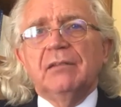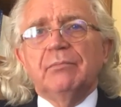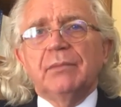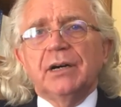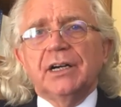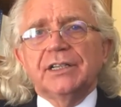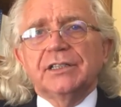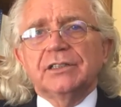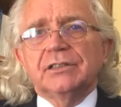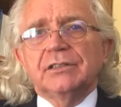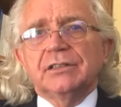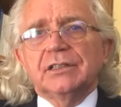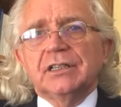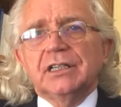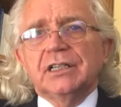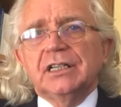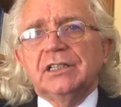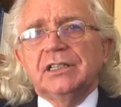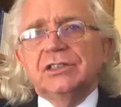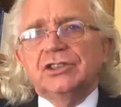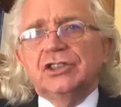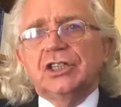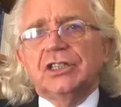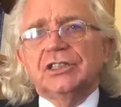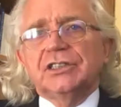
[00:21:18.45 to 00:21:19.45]
Mike
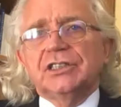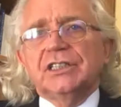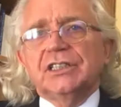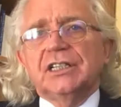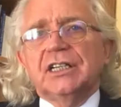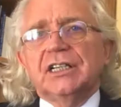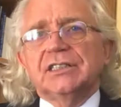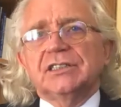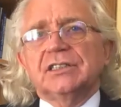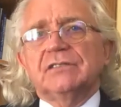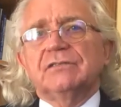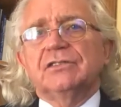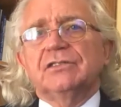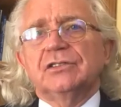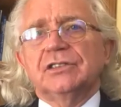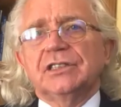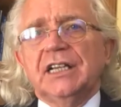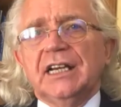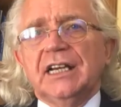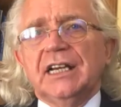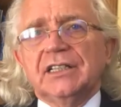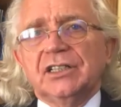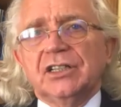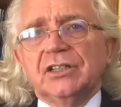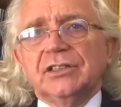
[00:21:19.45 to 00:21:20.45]
Jardine has
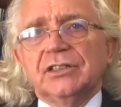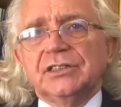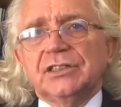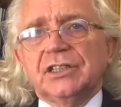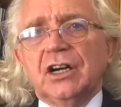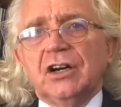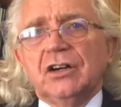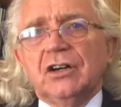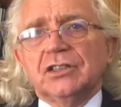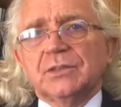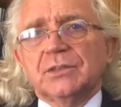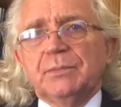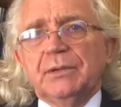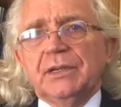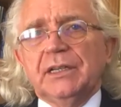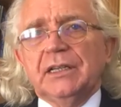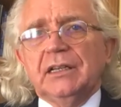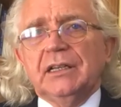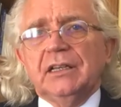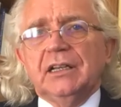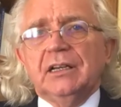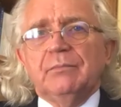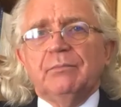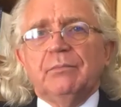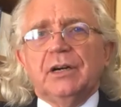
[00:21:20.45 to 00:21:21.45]
unfortunately had to go into
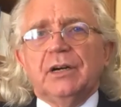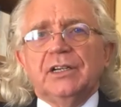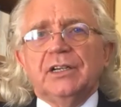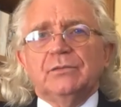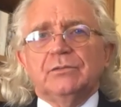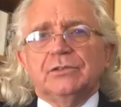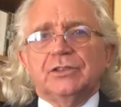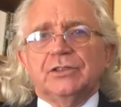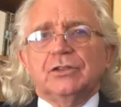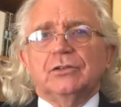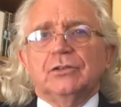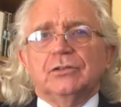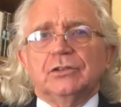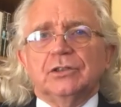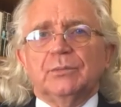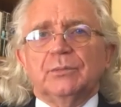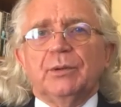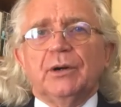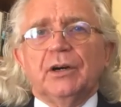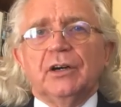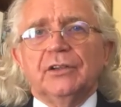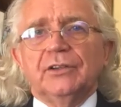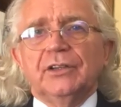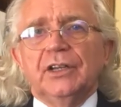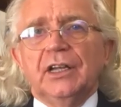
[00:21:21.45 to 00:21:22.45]
hospital and Mike was called
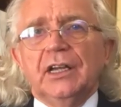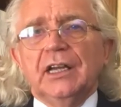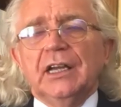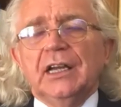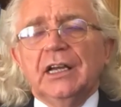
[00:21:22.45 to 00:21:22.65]
upon